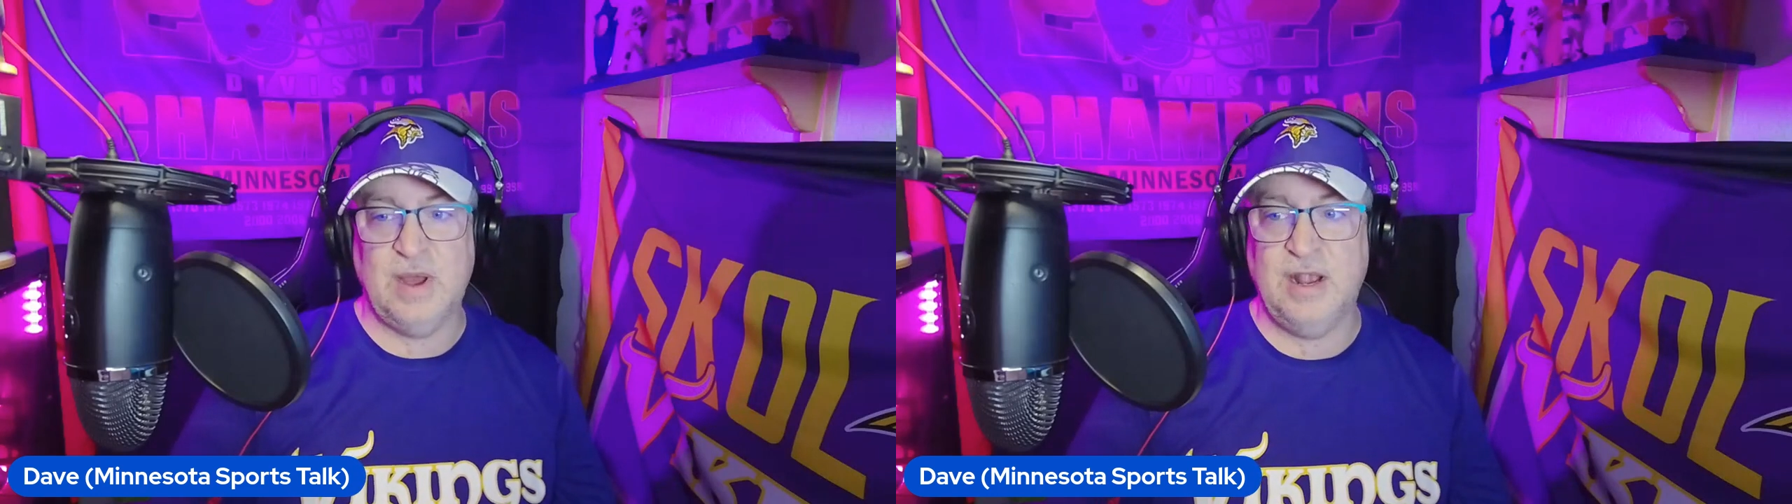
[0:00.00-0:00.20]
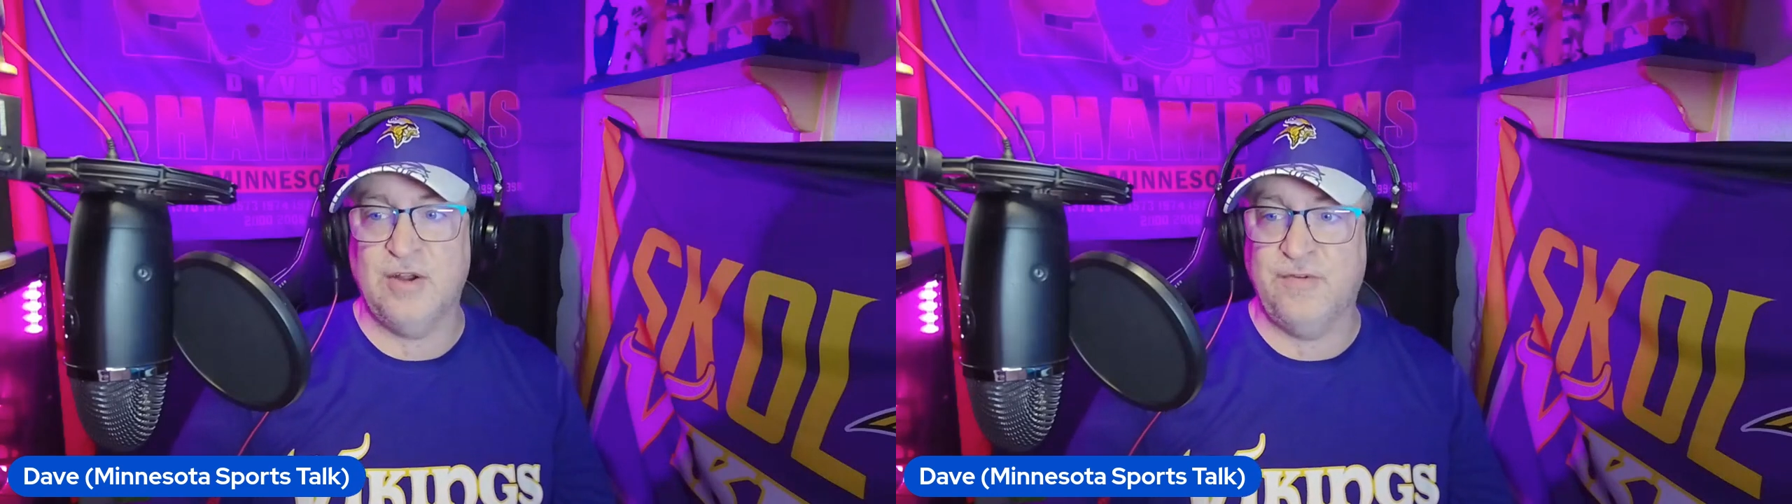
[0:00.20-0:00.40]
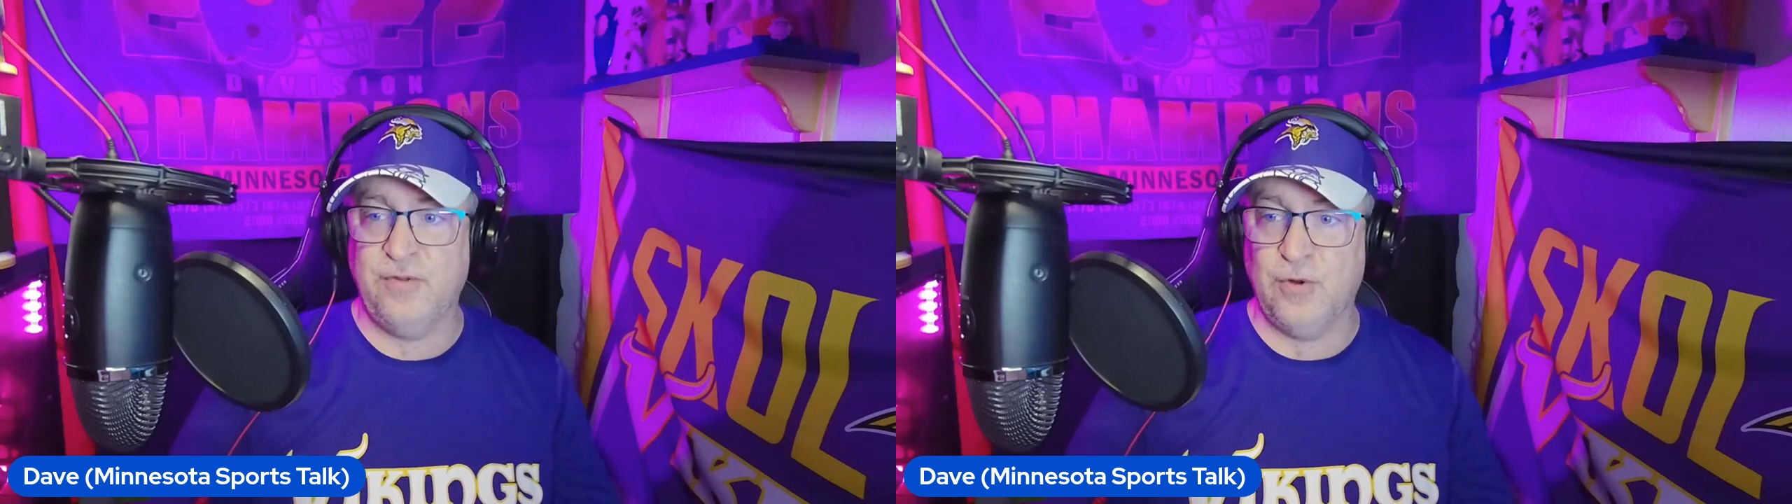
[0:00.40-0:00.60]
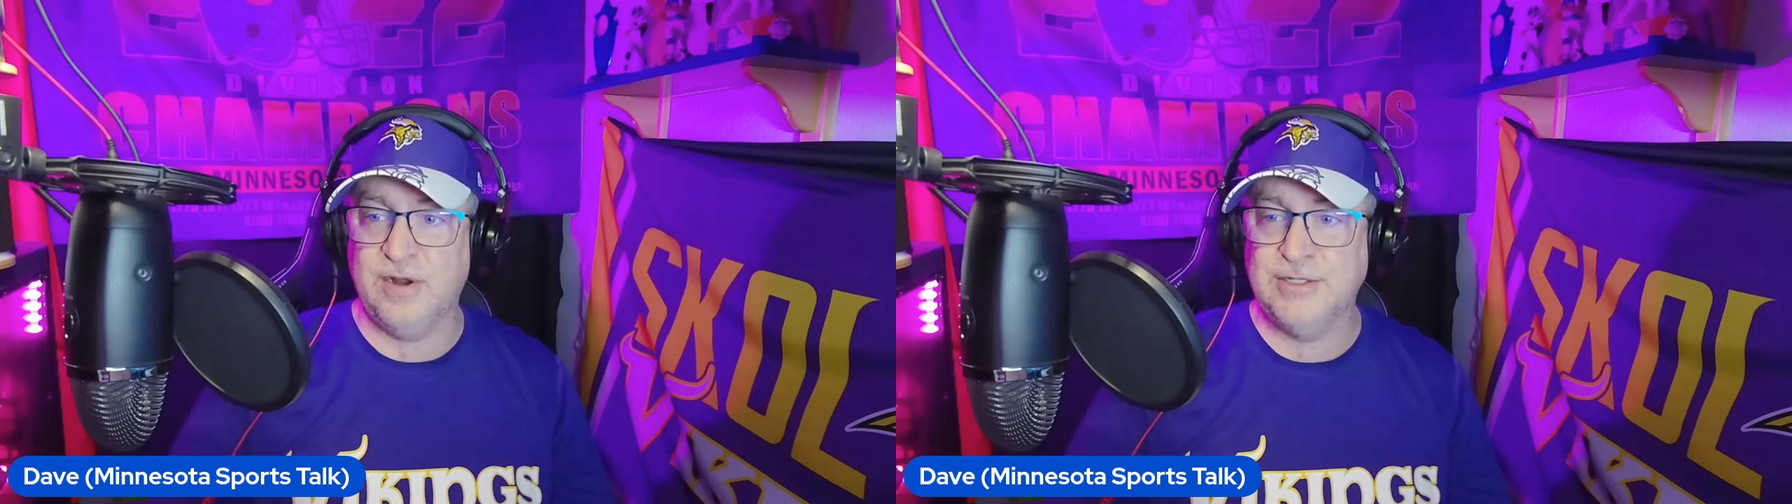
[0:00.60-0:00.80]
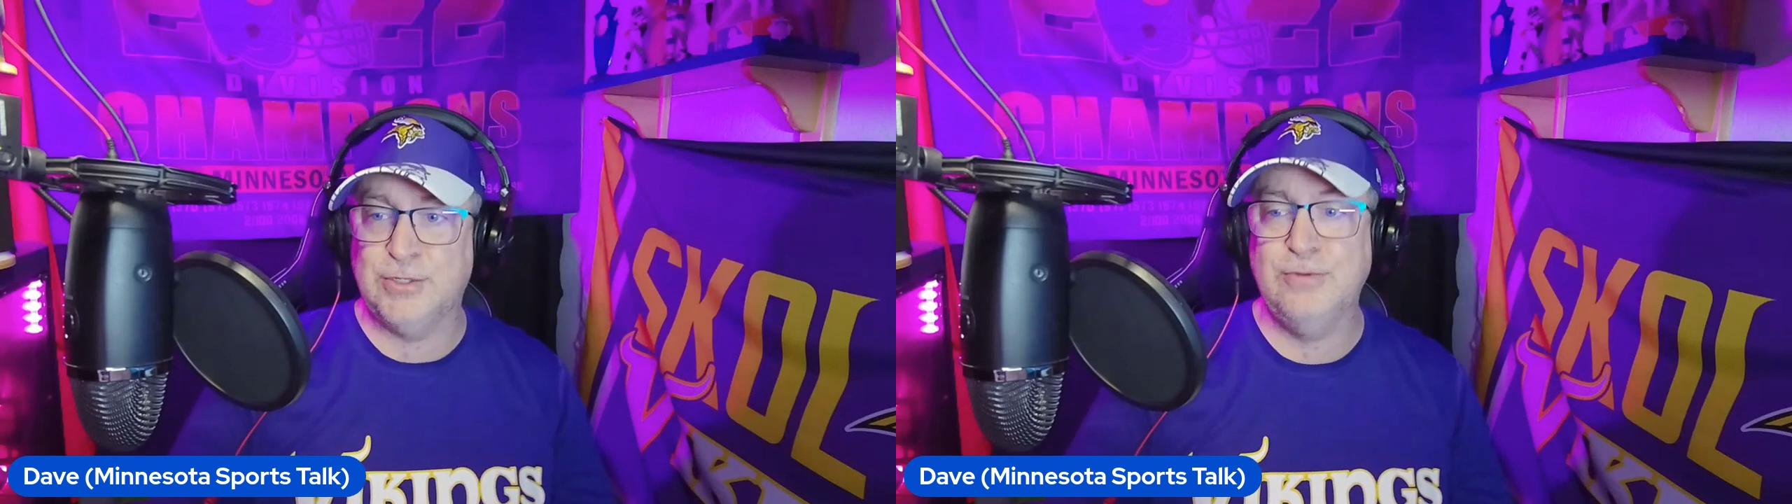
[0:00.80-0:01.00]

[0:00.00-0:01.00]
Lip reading: hire Flores,